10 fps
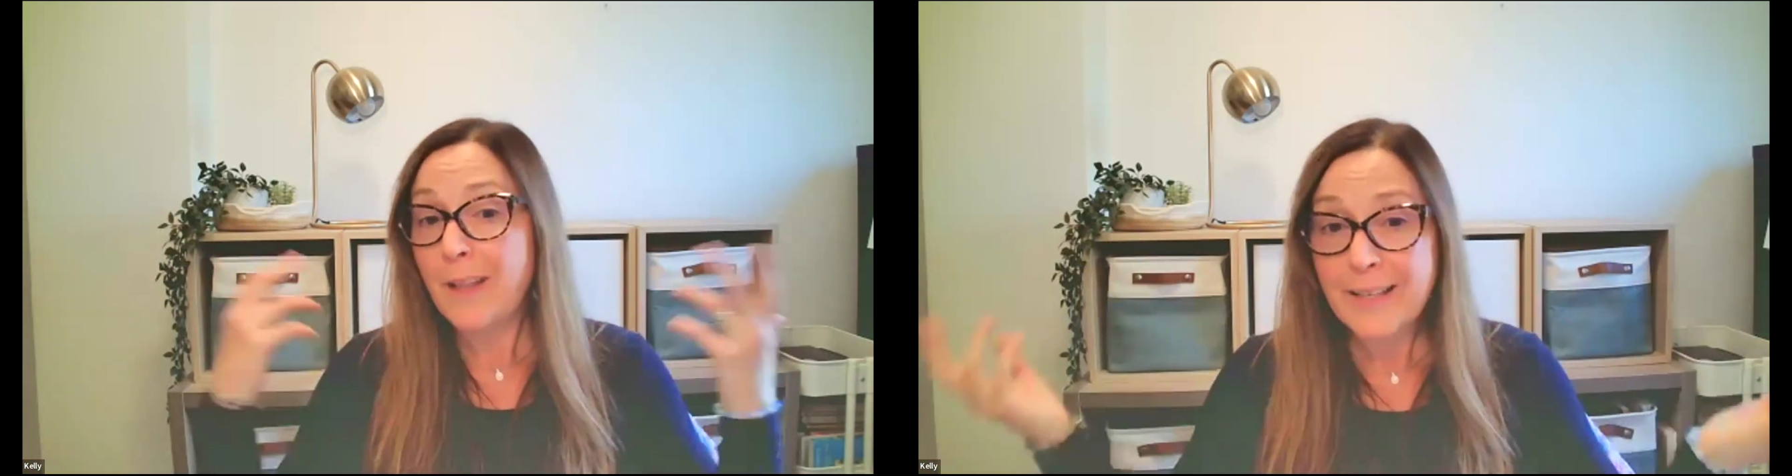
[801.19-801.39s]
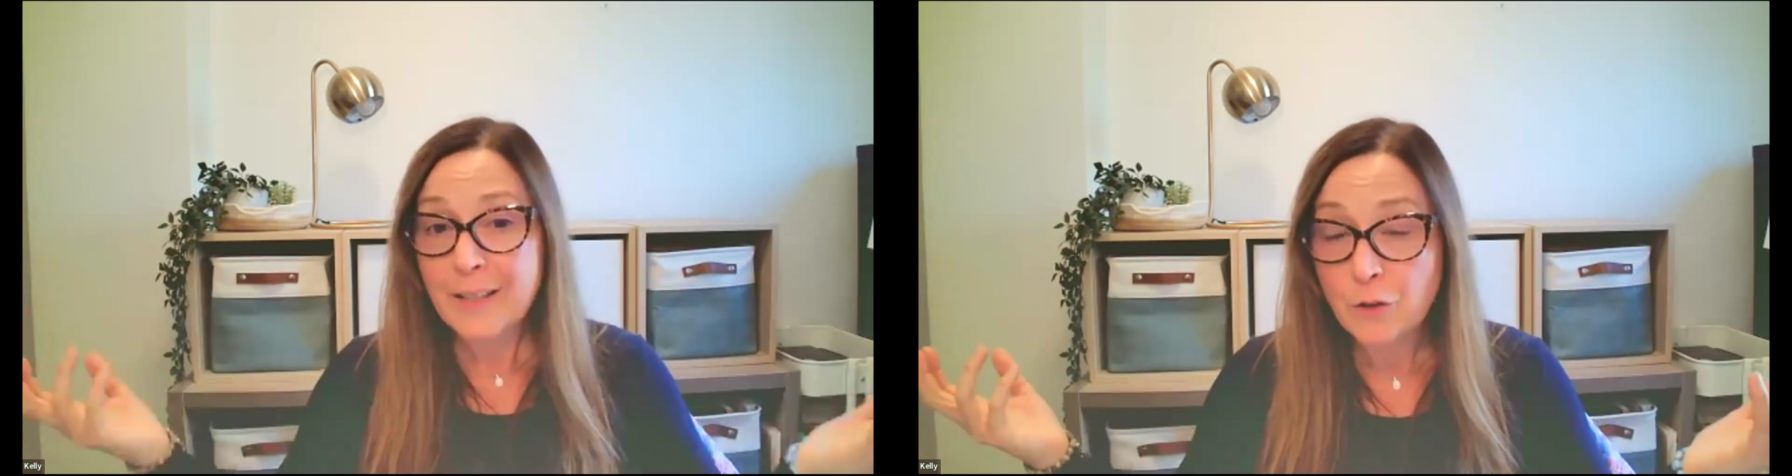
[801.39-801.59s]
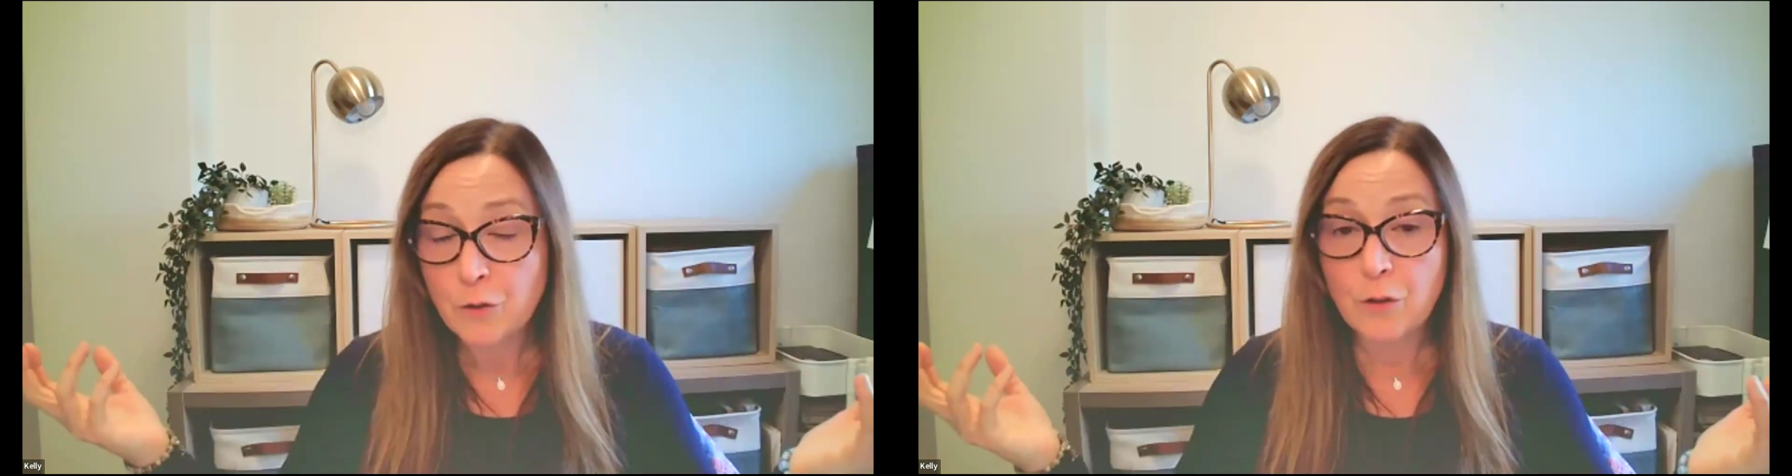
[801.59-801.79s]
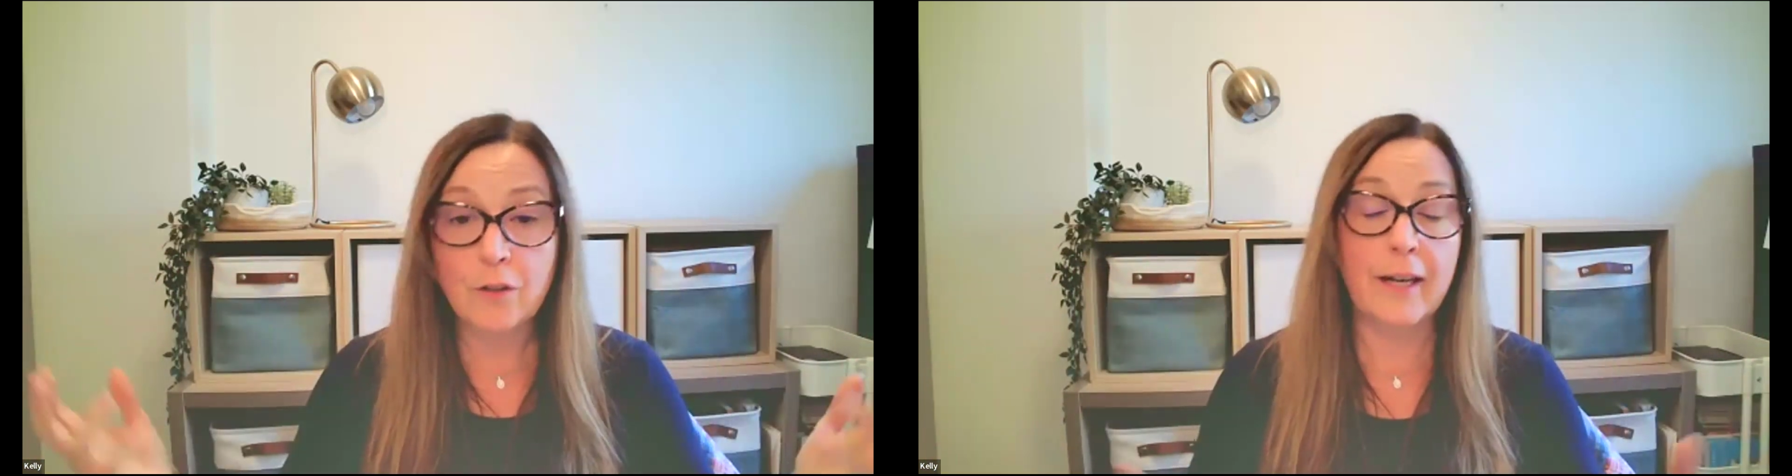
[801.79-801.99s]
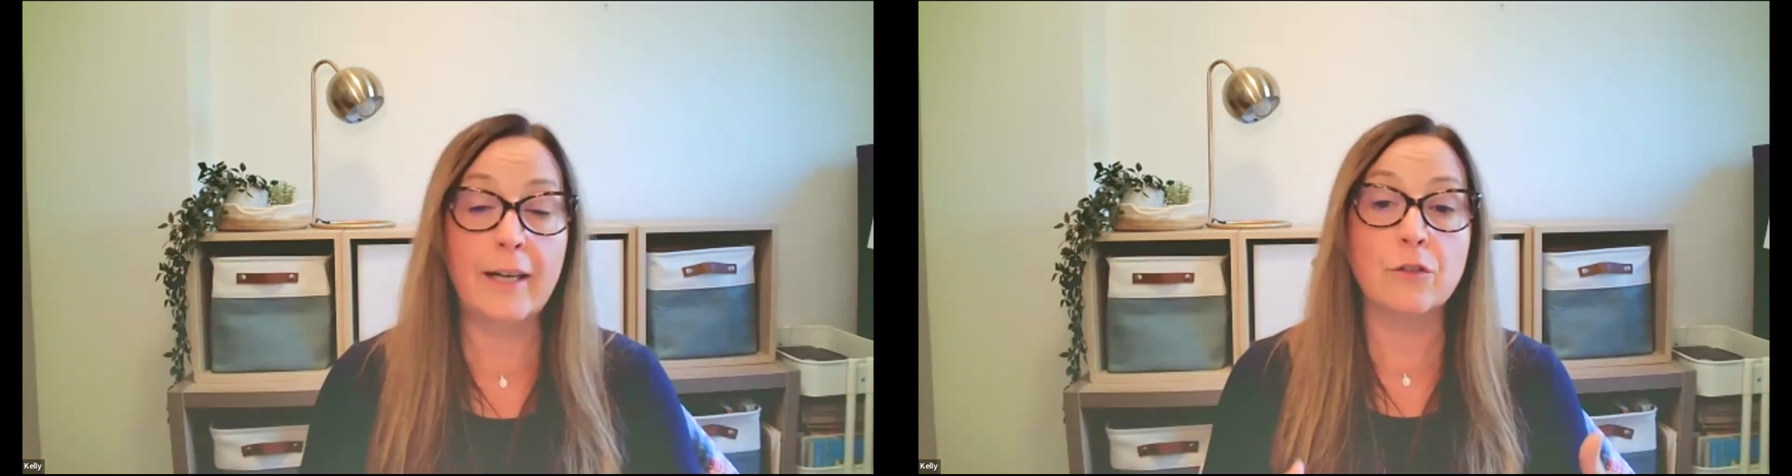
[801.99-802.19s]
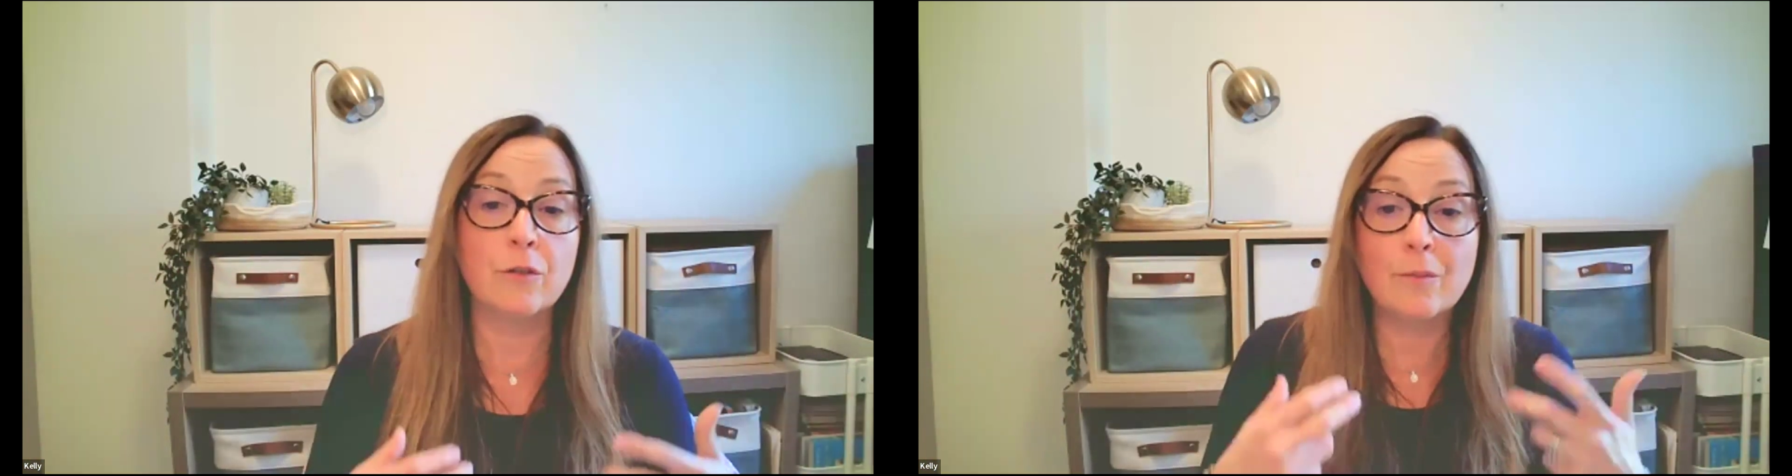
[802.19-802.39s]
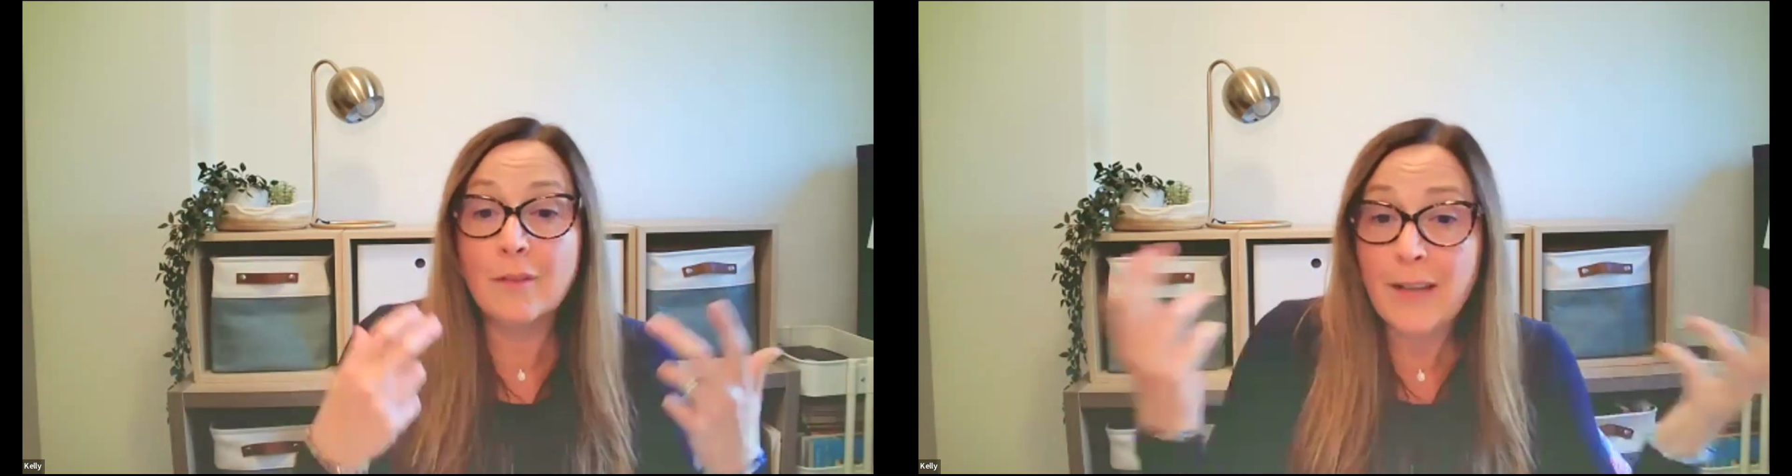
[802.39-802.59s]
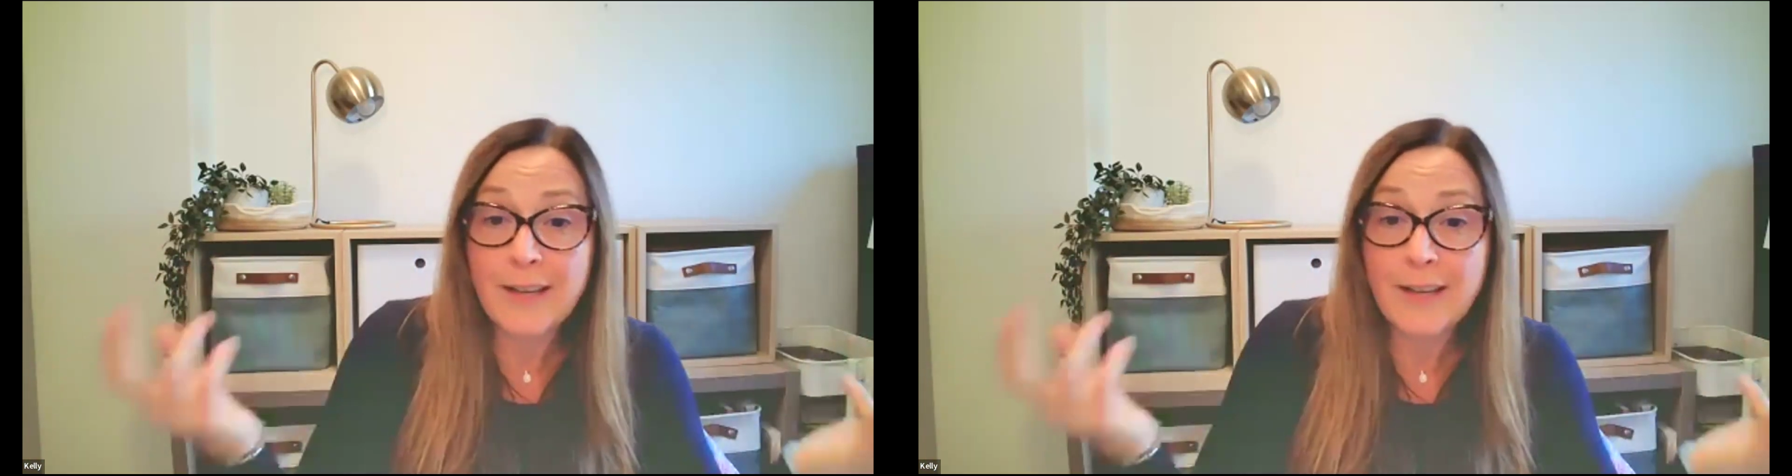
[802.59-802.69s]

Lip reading: like a Google Classroom,